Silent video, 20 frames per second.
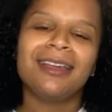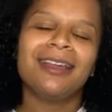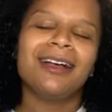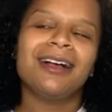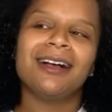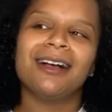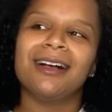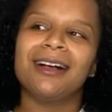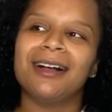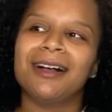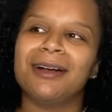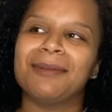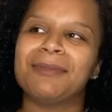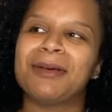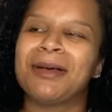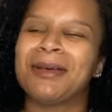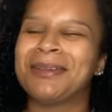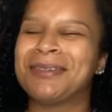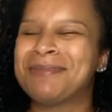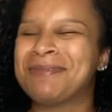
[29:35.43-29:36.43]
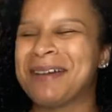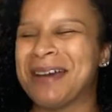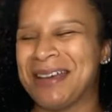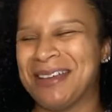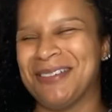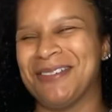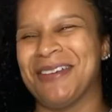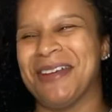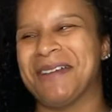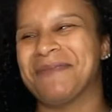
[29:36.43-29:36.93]
My
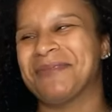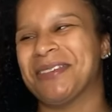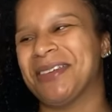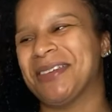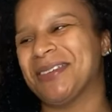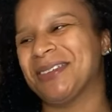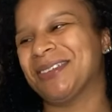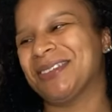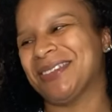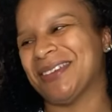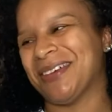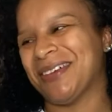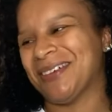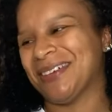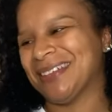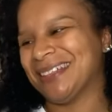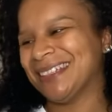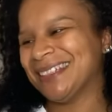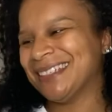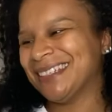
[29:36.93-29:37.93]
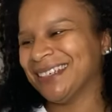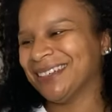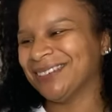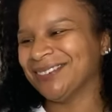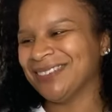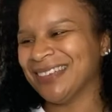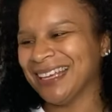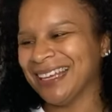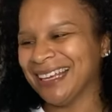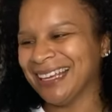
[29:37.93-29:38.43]
grandma used to always tell
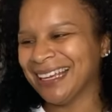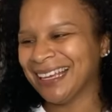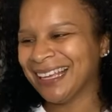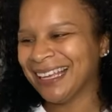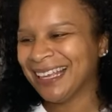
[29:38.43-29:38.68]
me,